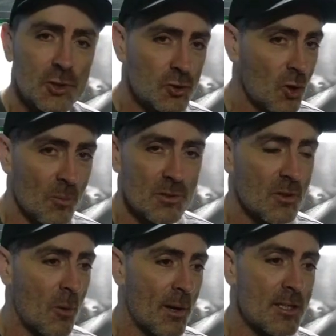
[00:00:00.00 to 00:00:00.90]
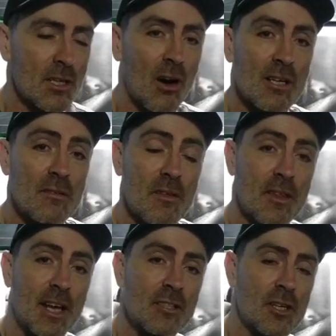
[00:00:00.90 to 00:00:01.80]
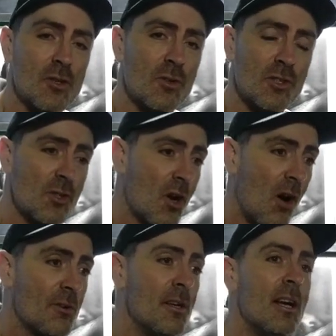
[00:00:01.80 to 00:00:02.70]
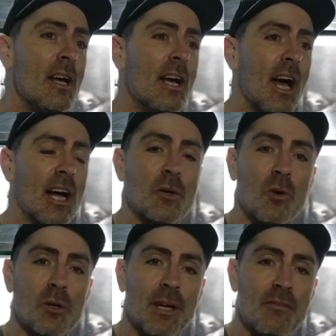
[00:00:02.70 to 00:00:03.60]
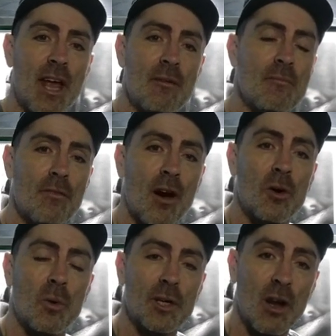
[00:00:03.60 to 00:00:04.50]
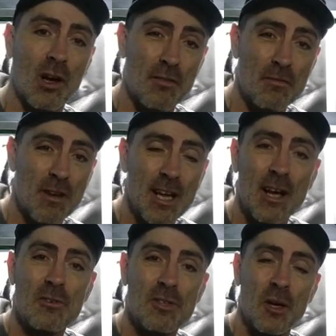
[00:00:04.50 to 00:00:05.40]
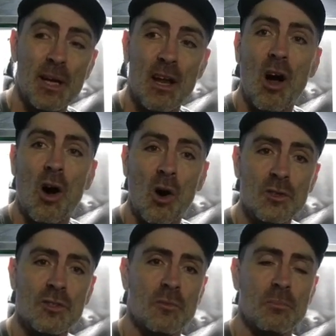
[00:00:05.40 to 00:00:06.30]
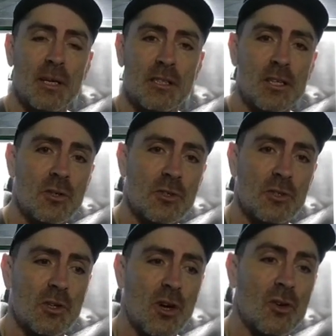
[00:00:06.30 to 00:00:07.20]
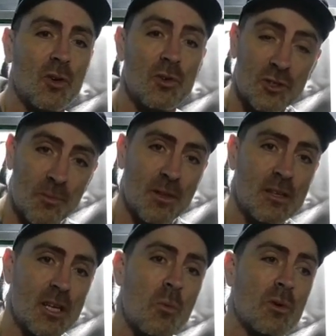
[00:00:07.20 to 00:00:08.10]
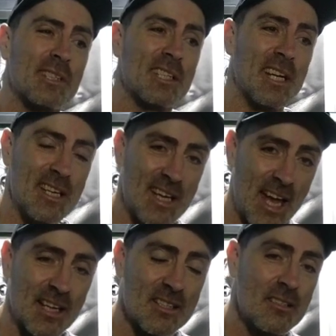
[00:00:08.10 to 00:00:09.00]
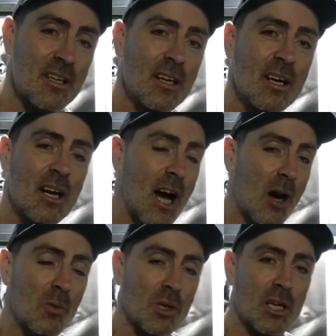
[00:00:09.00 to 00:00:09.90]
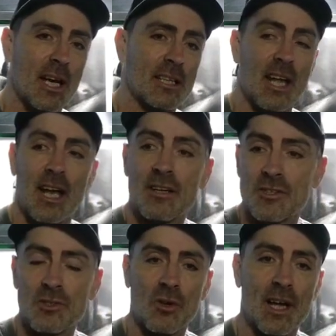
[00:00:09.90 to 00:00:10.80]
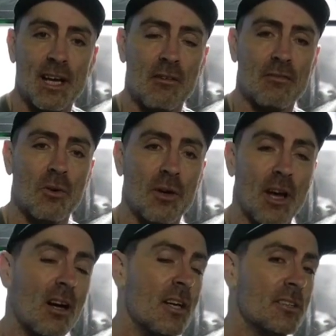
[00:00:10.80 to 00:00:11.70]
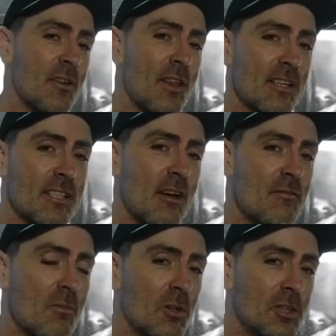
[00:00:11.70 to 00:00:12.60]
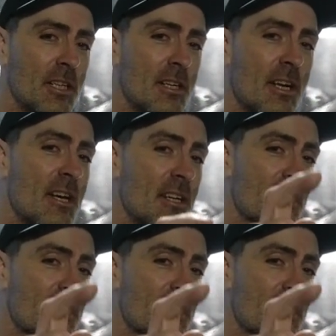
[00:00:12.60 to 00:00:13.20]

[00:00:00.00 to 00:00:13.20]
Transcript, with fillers: just drop some comments, guys. If there are things that you're stuck on and you want a bit of info, or you like a video doing on some bits that you're stuck on, or something that you want to see next, I will gladly sort that out for you. So thanks again for watching.